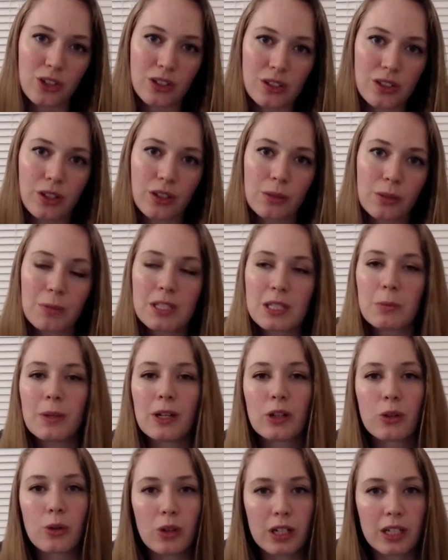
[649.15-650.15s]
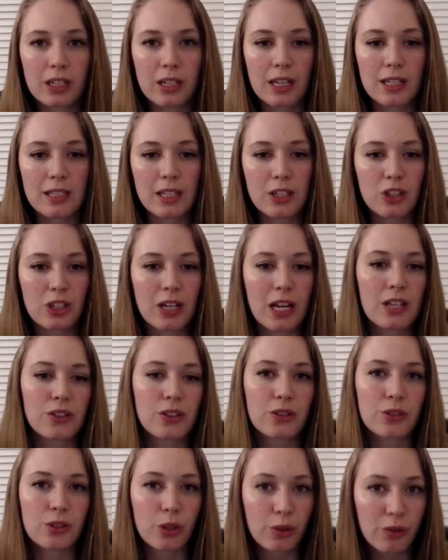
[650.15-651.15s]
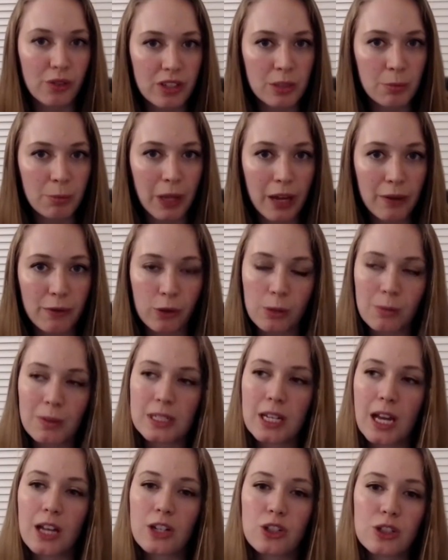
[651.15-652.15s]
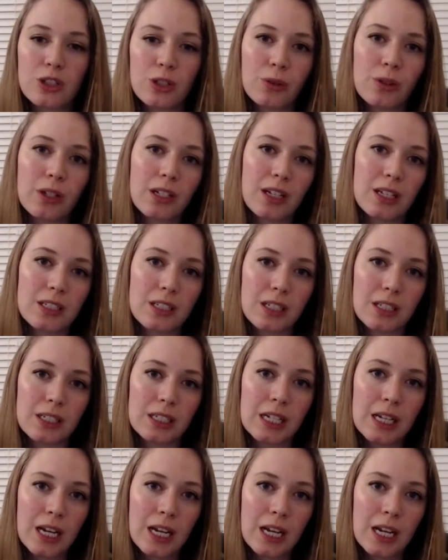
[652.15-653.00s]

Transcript: So the Miss America organization has a service platform attached to it. I did